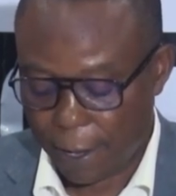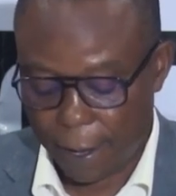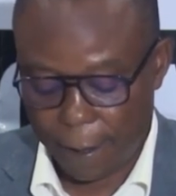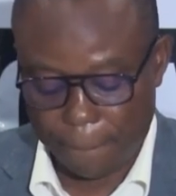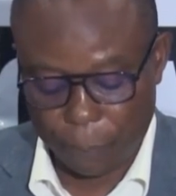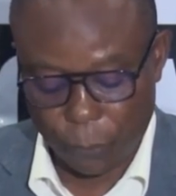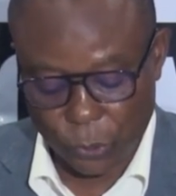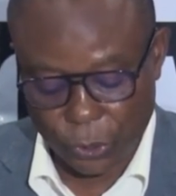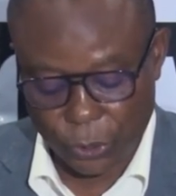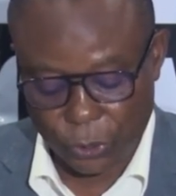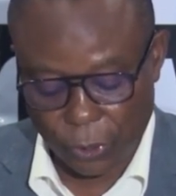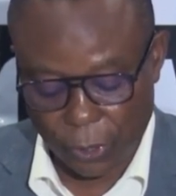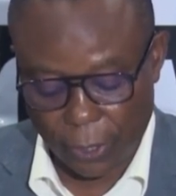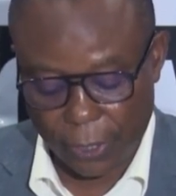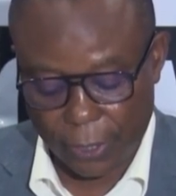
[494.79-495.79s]
a
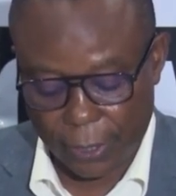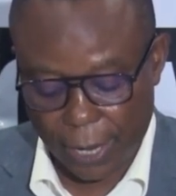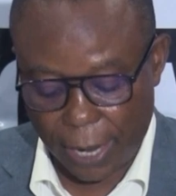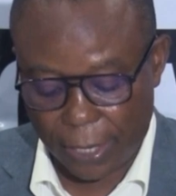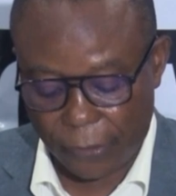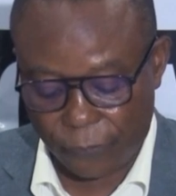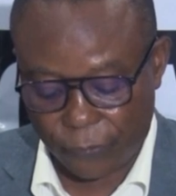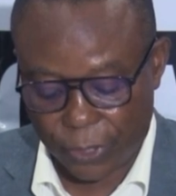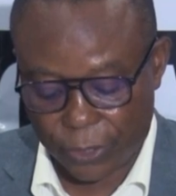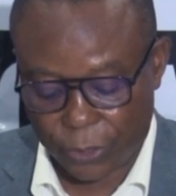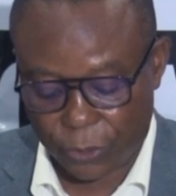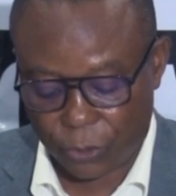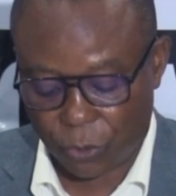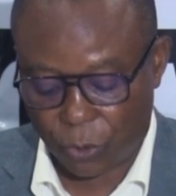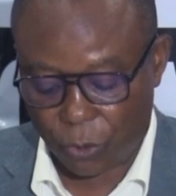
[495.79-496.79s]
position he now
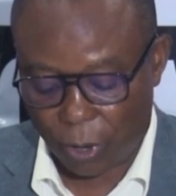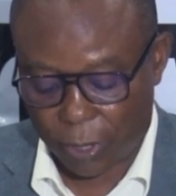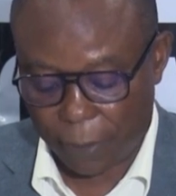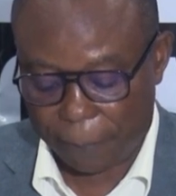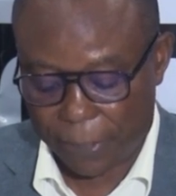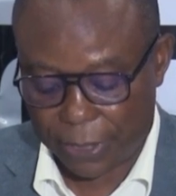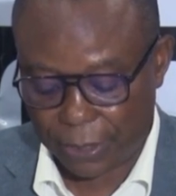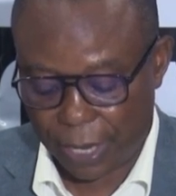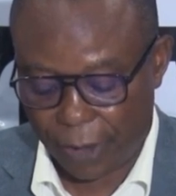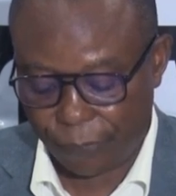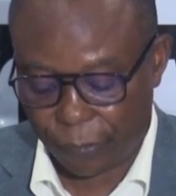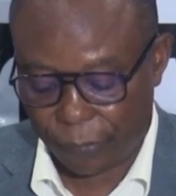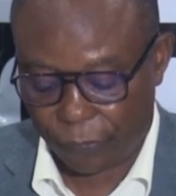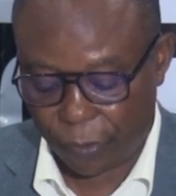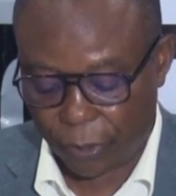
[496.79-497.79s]
leverages to curry personal
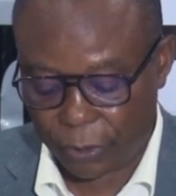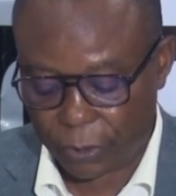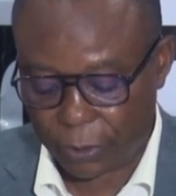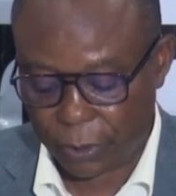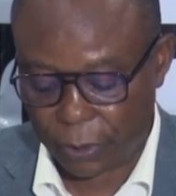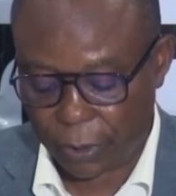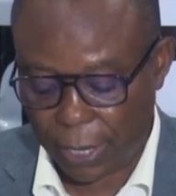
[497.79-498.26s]
favors